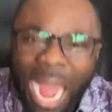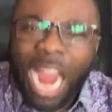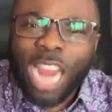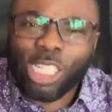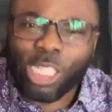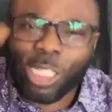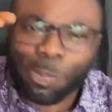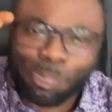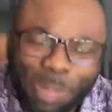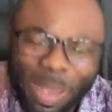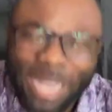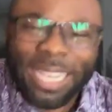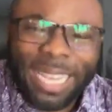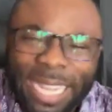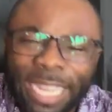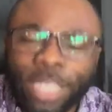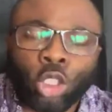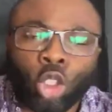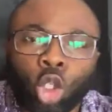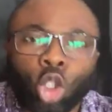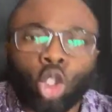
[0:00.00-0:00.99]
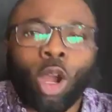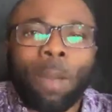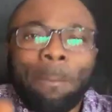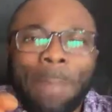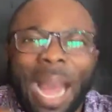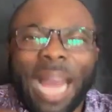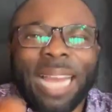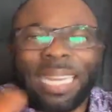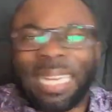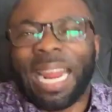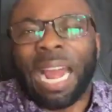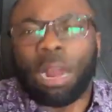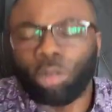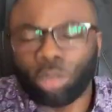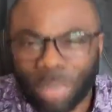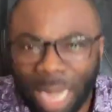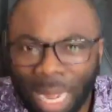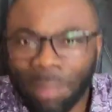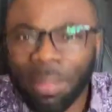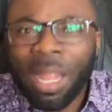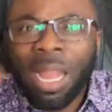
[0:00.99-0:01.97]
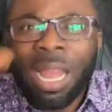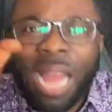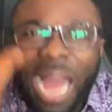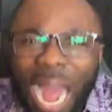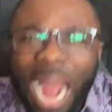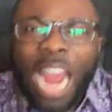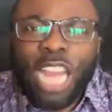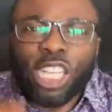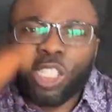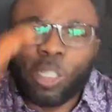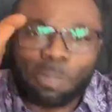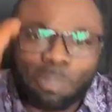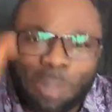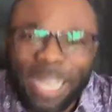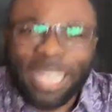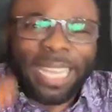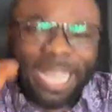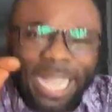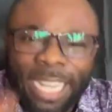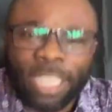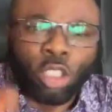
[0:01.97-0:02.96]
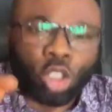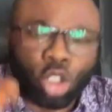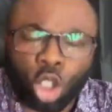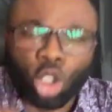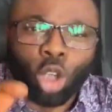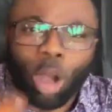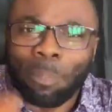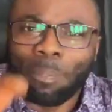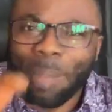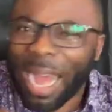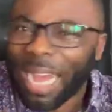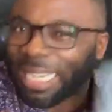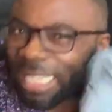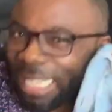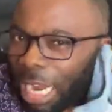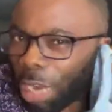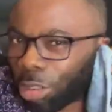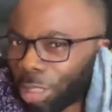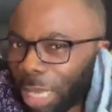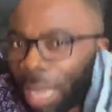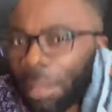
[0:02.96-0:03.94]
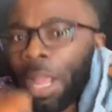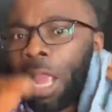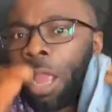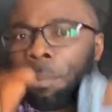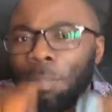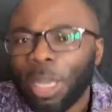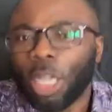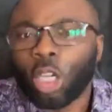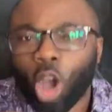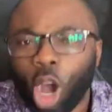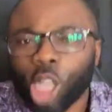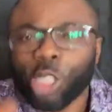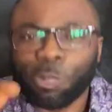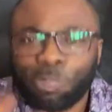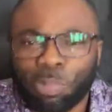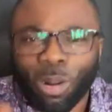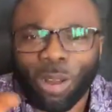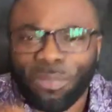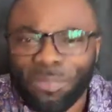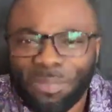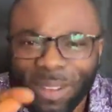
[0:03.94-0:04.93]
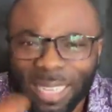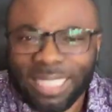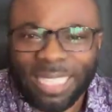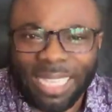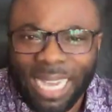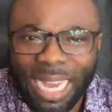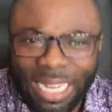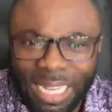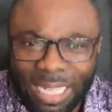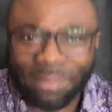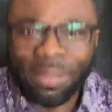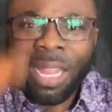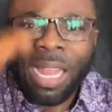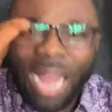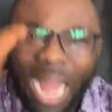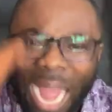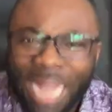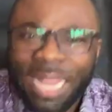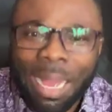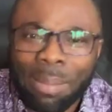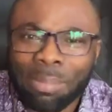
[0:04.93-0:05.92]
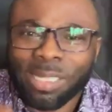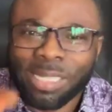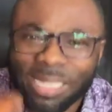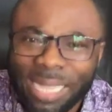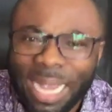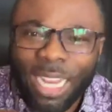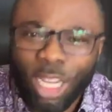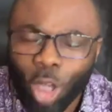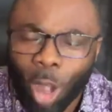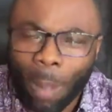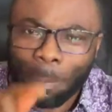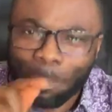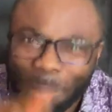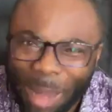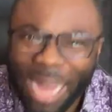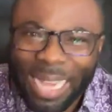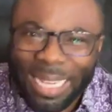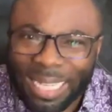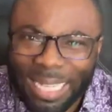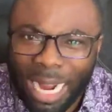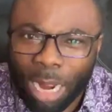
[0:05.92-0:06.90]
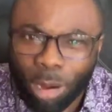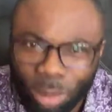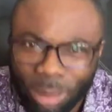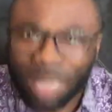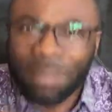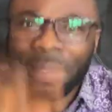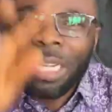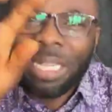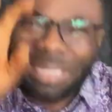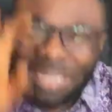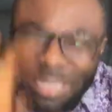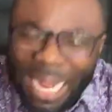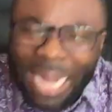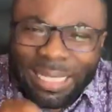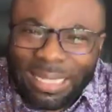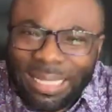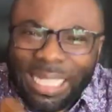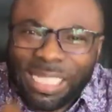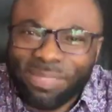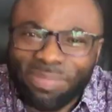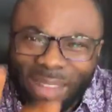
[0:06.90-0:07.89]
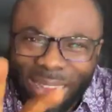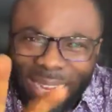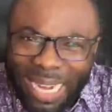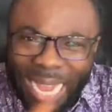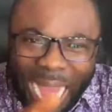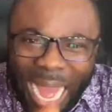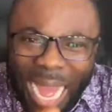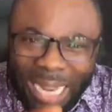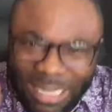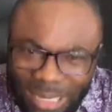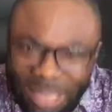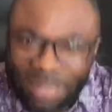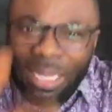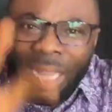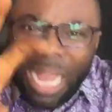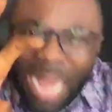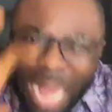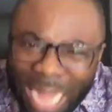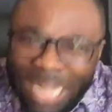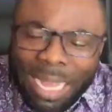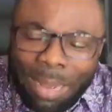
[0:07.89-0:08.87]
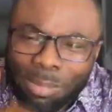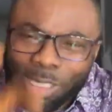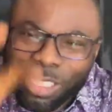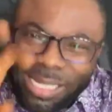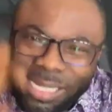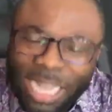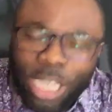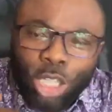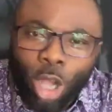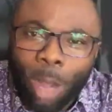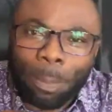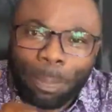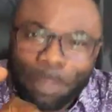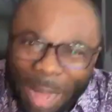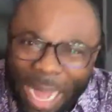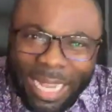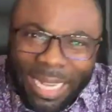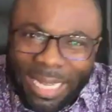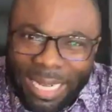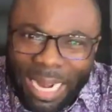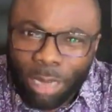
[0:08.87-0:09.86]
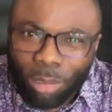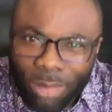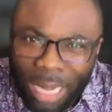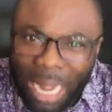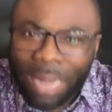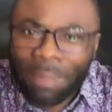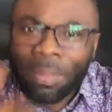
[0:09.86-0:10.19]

speak into your background. I speak into your background because prophetically, I am seeing your background that is very hard. I am seeing your background